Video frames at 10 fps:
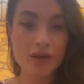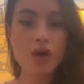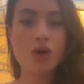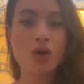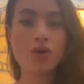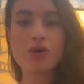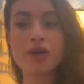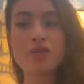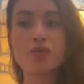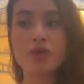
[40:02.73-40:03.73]
or
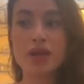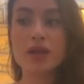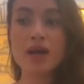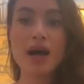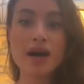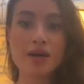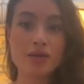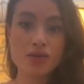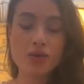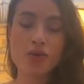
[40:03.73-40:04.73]
if we are
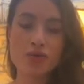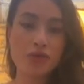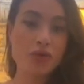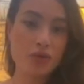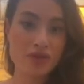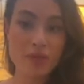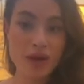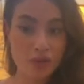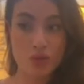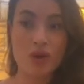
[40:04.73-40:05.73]
so confused
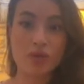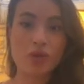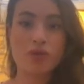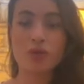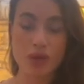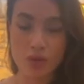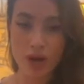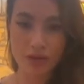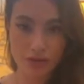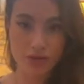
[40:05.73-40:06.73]
about what we truly
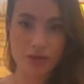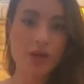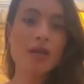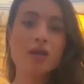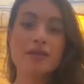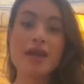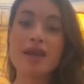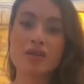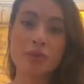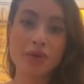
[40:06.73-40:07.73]
want. So
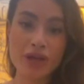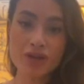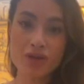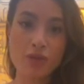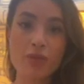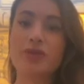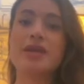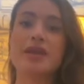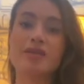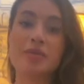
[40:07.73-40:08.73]
exploration more
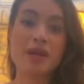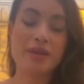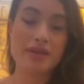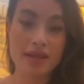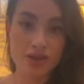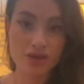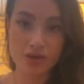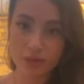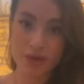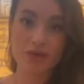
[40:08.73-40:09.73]
than
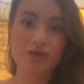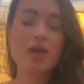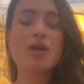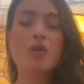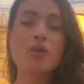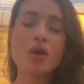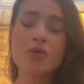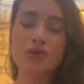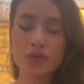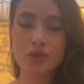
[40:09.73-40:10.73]
experimentation, because we
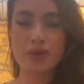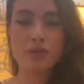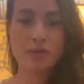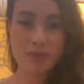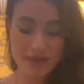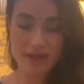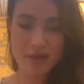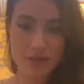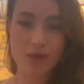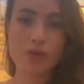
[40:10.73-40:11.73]
always use,
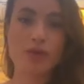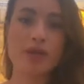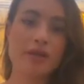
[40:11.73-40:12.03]
myself included,